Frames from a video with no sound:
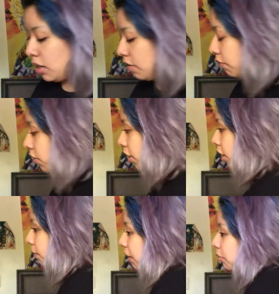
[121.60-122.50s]

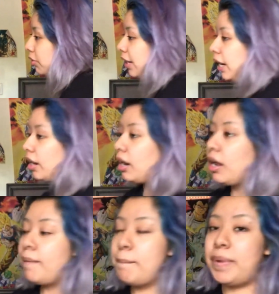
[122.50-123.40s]
for my blue hair,
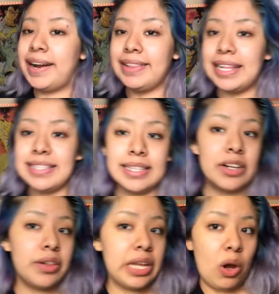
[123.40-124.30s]
but that's
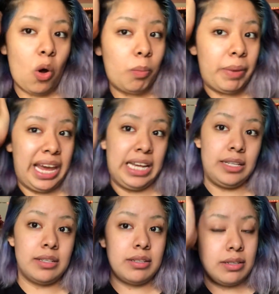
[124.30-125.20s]
literally all
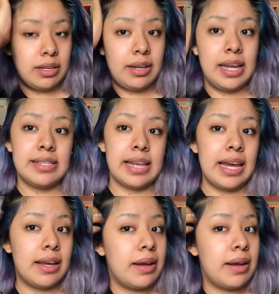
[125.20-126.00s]
paint. It's like